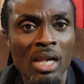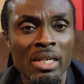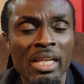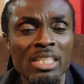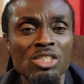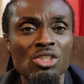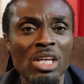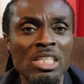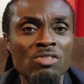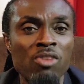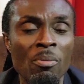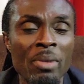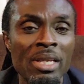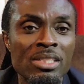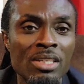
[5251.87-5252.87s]
Let
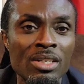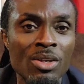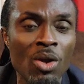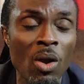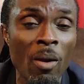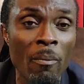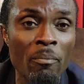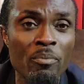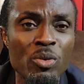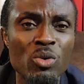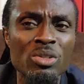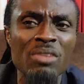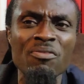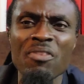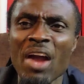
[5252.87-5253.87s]
transformation come.
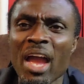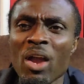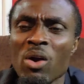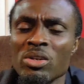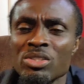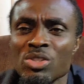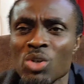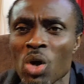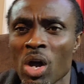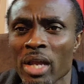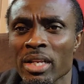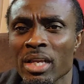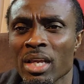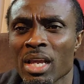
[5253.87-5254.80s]
Beautify us, Lord.